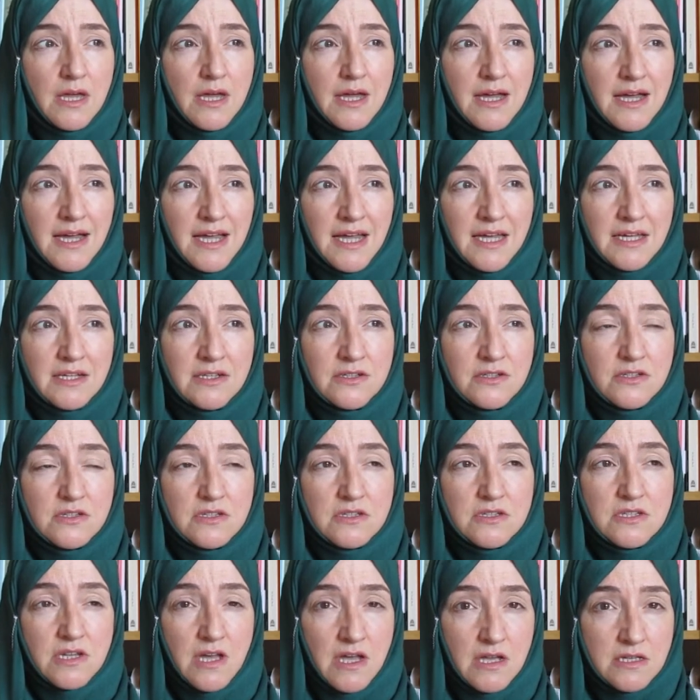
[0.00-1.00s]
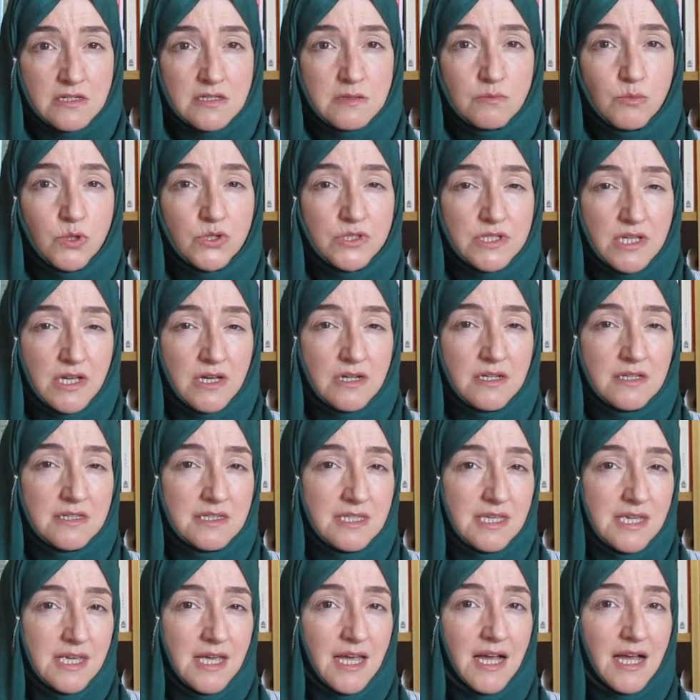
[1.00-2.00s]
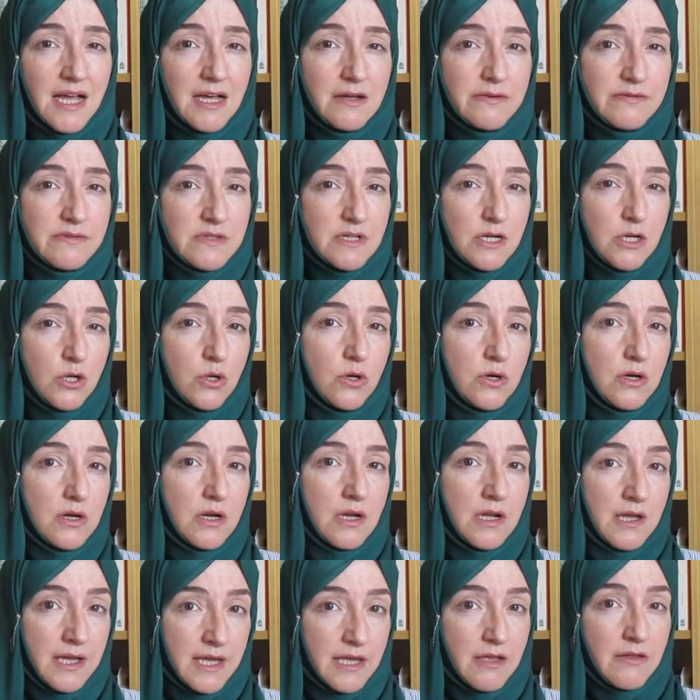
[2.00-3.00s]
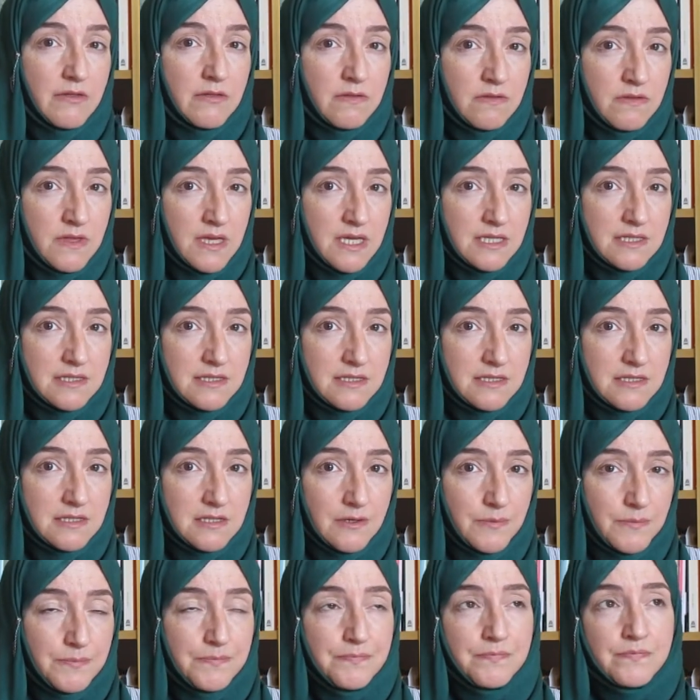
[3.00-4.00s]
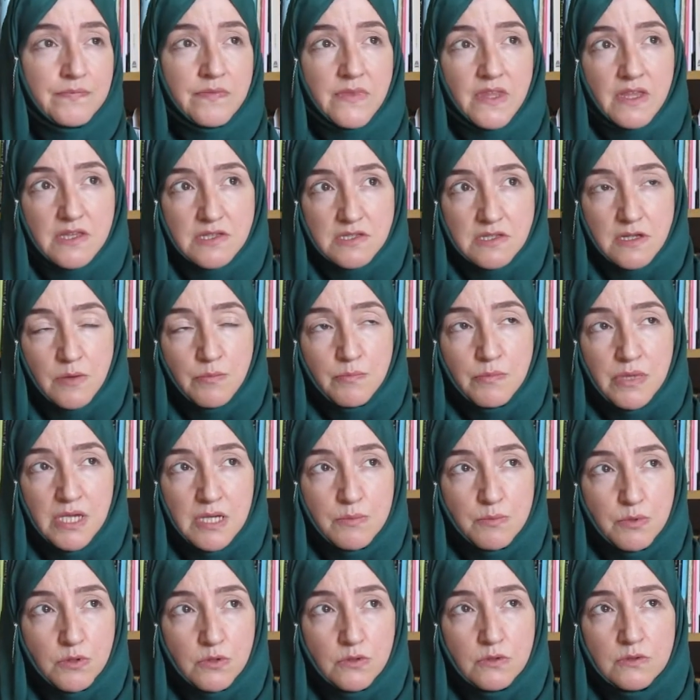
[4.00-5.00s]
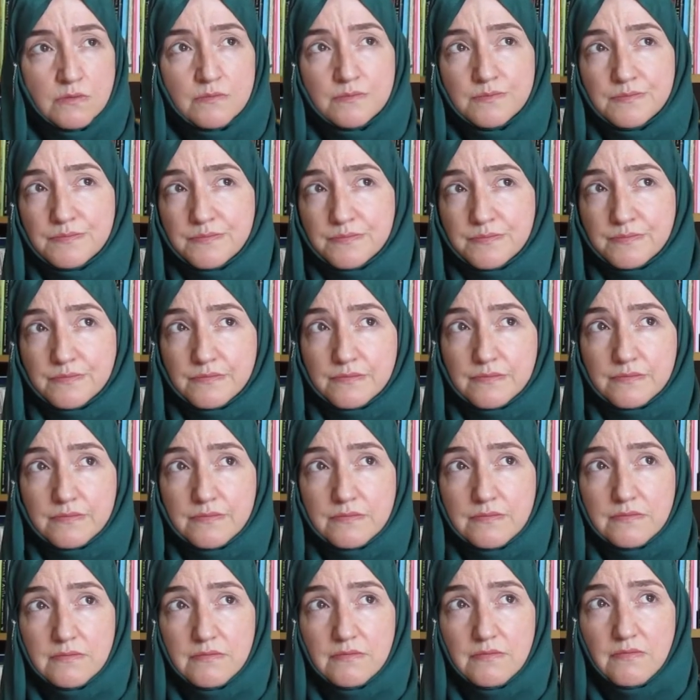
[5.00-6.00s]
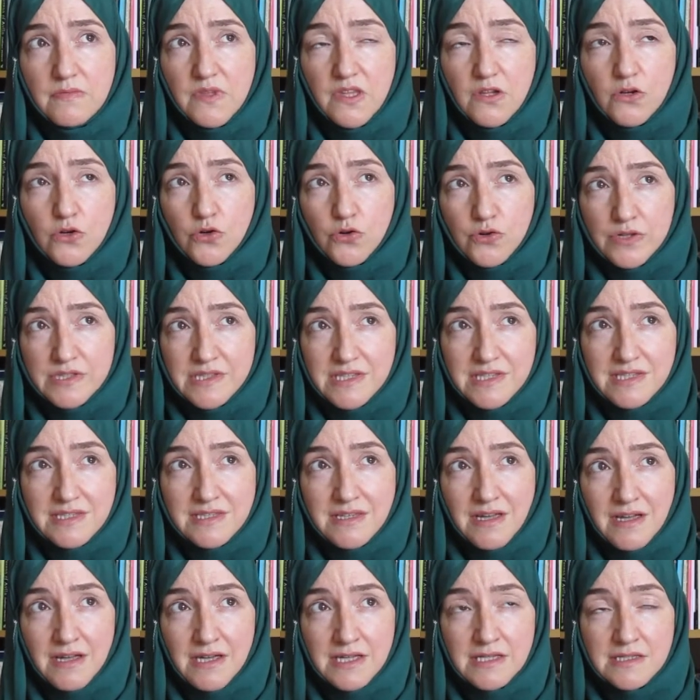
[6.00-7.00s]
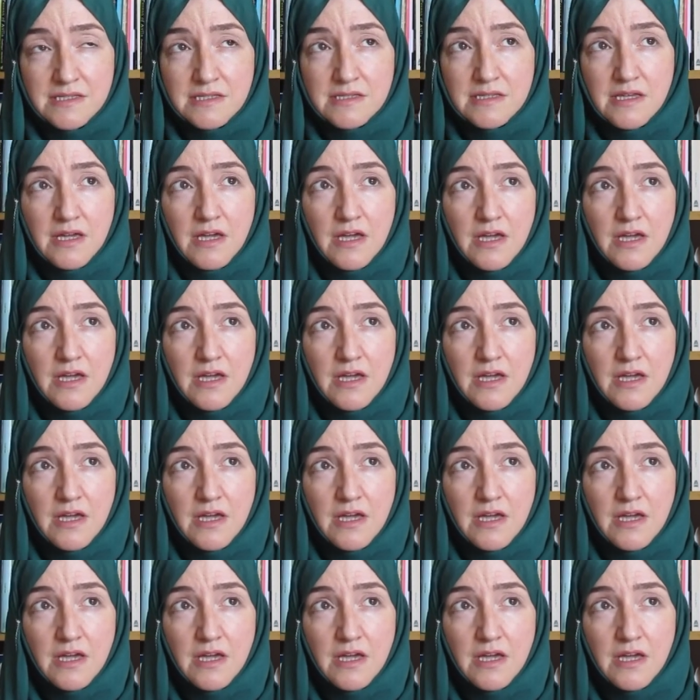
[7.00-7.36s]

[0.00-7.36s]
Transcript: And does modernity have to look like this? Some people criticize